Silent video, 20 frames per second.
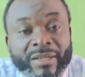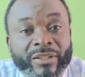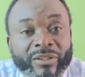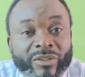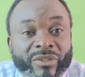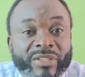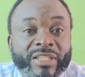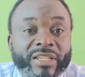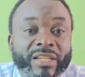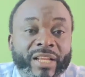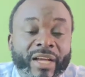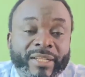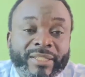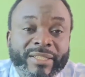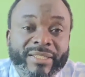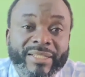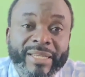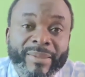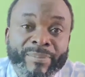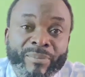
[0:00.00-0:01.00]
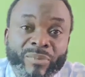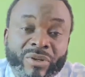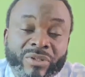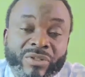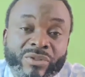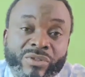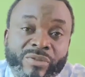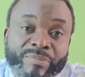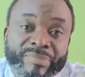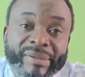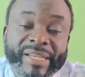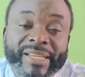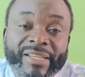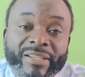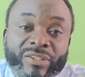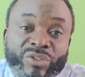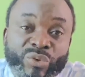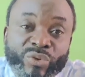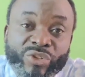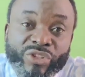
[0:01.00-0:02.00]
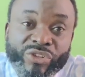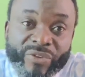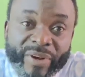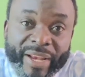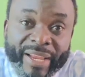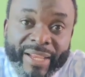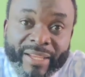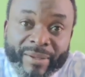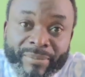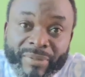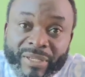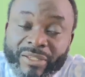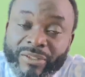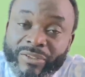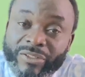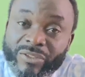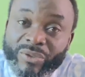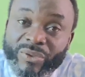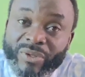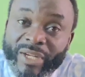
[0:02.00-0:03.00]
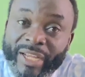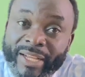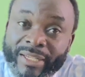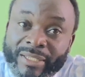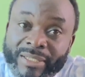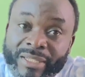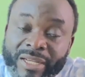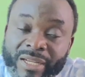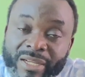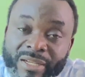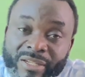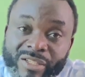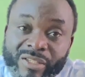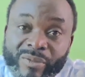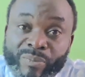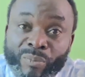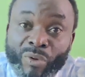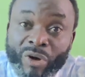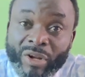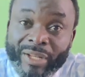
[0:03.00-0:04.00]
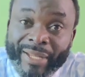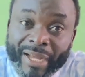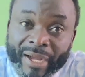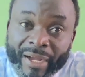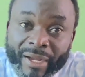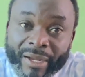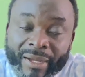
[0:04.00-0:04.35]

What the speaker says: You see that the muscles begin to shrink, it begins to get smaller.